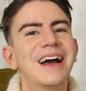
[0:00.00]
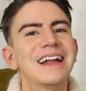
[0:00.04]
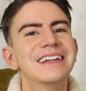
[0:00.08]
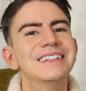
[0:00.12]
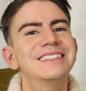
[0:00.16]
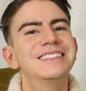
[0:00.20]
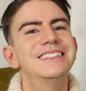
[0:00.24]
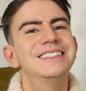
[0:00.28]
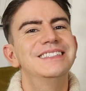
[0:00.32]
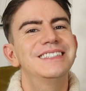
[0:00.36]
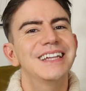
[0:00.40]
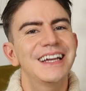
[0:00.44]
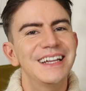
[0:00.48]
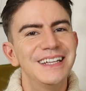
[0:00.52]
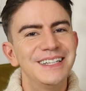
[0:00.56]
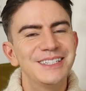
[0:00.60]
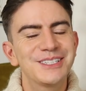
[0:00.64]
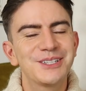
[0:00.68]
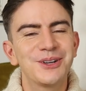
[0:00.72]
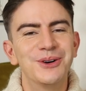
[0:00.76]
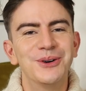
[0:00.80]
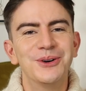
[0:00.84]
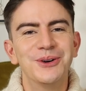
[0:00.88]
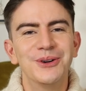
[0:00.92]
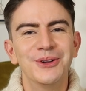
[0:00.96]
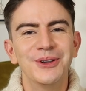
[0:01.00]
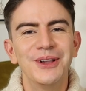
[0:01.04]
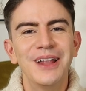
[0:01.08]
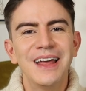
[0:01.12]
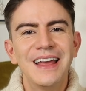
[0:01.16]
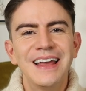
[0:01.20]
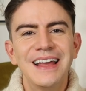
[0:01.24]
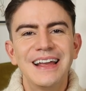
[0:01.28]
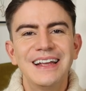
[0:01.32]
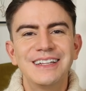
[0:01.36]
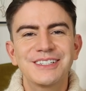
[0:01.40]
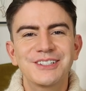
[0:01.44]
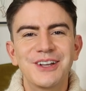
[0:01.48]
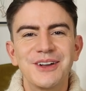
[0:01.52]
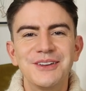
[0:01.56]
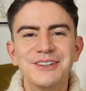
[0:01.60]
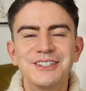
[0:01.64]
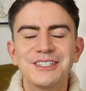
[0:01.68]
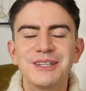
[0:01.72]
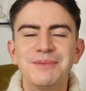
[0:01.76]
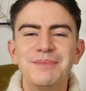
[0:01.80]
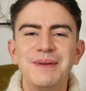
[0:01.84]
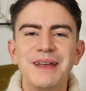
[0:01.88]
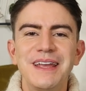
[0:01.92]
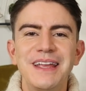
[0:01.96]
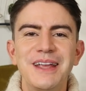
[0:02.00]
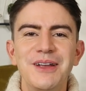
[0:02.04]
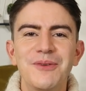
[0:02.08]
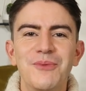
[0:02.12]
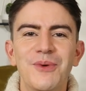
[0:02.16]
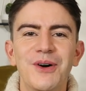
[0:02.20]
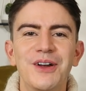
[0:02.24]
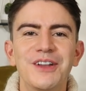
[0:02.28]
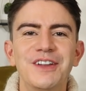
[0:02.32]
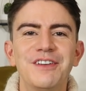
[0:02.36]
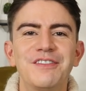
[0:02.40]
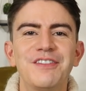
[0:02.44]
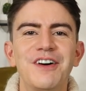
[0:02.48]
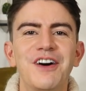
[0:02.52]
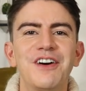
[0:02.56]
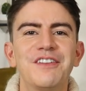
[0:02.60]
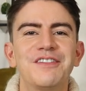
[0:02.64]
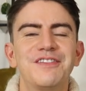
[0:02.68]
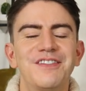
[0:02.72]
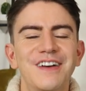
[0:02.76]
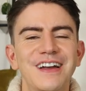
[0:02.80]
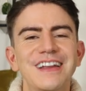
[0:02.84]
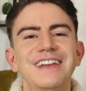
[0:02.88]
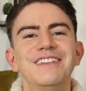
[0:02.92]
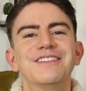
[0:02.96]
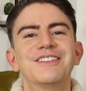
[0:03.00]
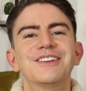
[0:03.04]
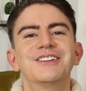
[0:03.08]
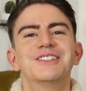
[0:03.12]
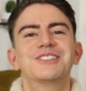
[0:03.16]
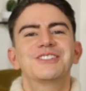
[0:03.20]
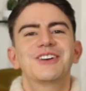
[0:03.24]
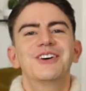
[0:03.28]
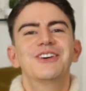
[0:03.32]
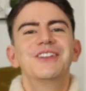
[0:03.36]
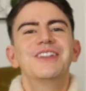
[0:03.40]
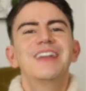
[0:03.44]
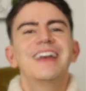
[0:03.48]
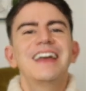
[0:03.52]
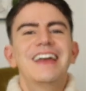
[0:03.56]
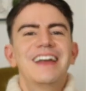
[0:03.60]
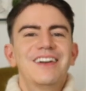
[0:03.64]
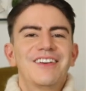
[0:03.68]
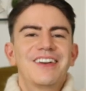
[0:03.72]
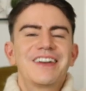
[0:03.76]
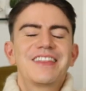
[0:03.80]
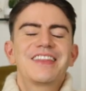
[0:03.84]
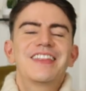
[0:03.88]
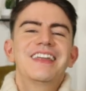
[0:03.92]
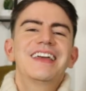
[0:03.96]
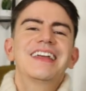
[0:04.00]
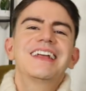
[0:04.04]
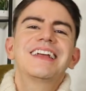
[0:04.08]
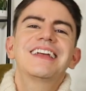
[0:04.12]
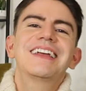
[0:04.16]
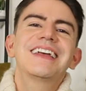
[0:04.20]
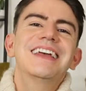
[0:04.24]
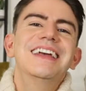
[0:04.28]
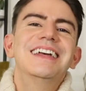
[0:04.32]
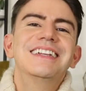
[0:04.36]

and today's haul is going to be one of our favourites on here, I think.